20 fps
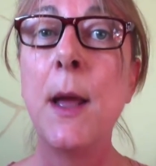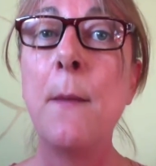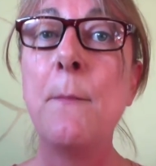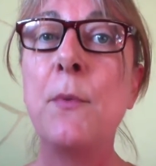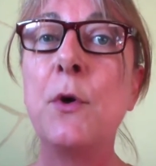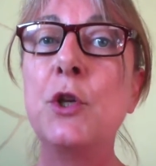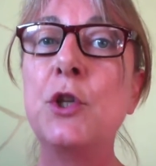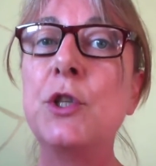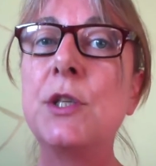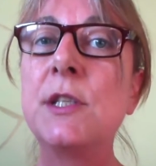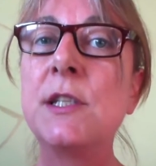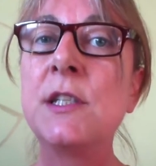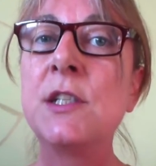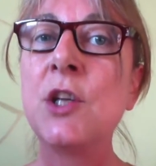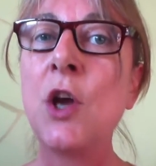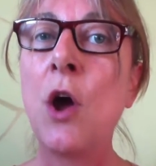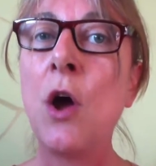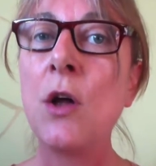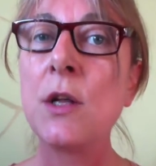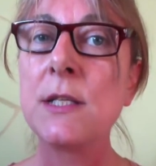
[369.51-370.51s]
but
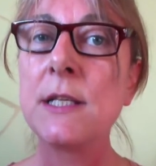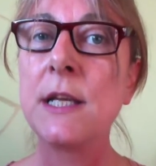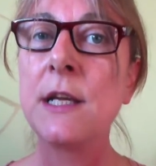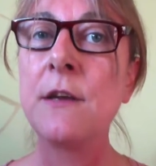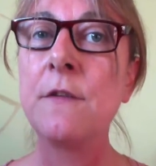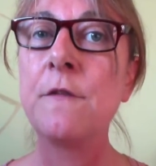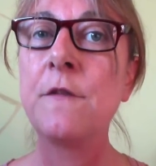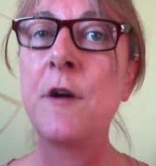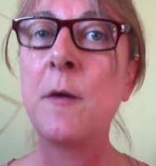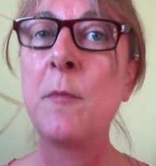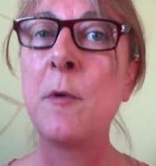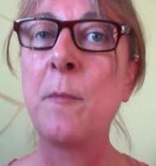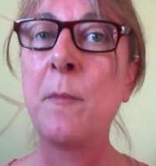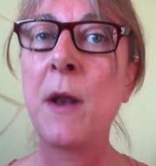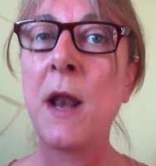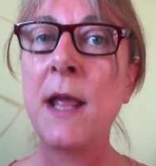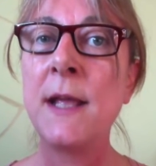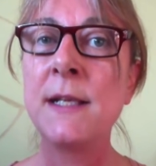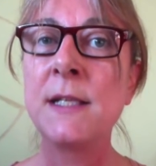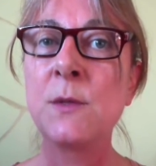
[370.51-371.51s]
starting from a
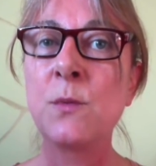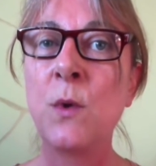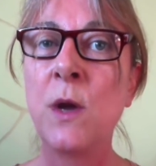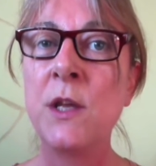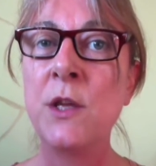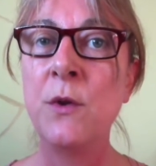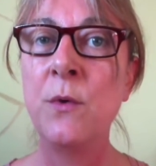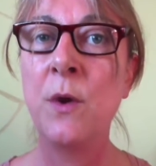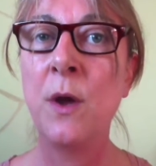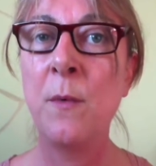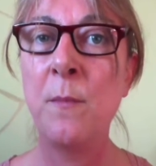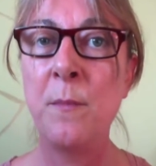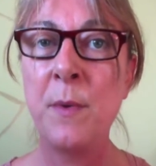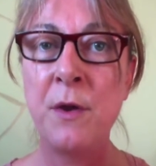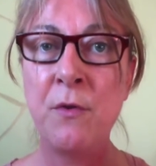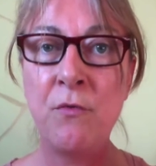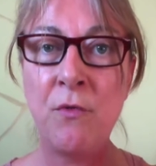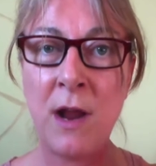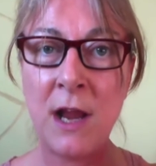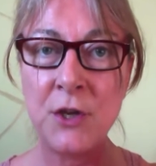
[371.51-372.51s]
place where you can be
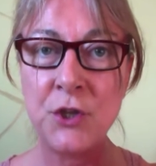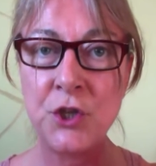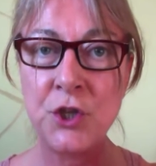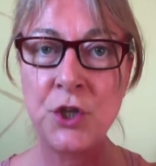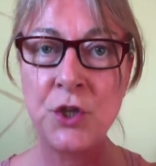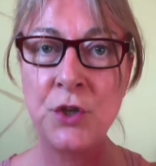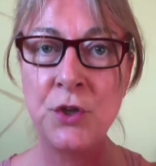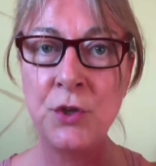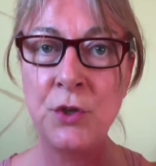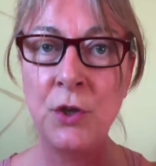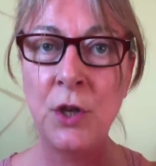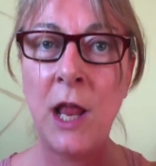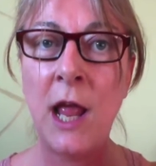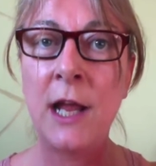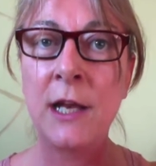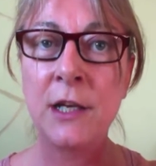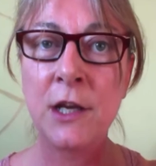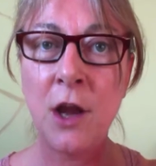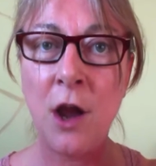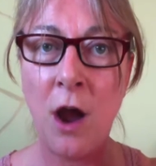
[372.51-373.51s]
rational
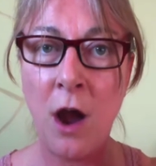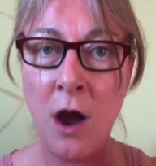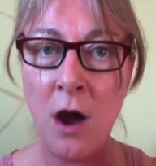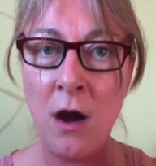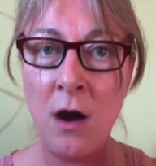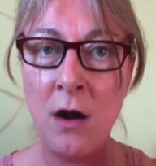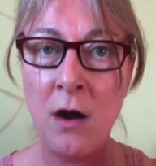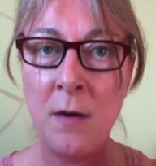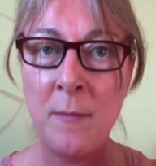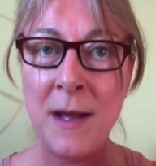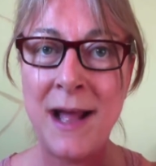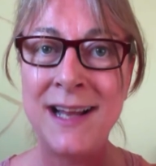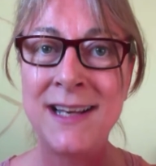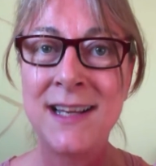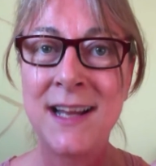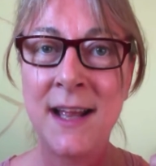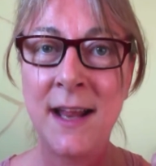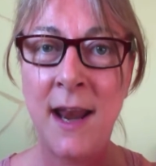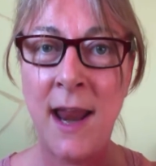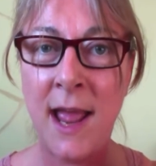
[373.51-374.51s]
and calm and
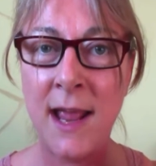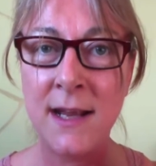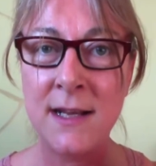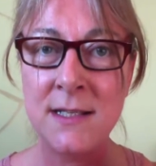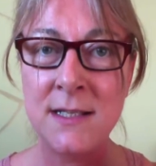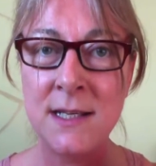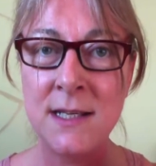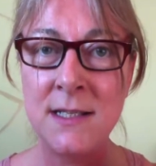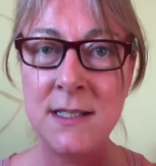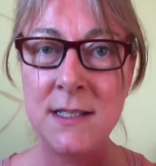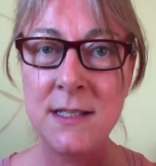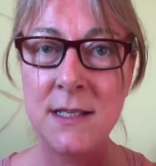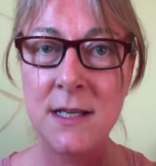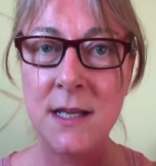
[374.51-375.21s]
collected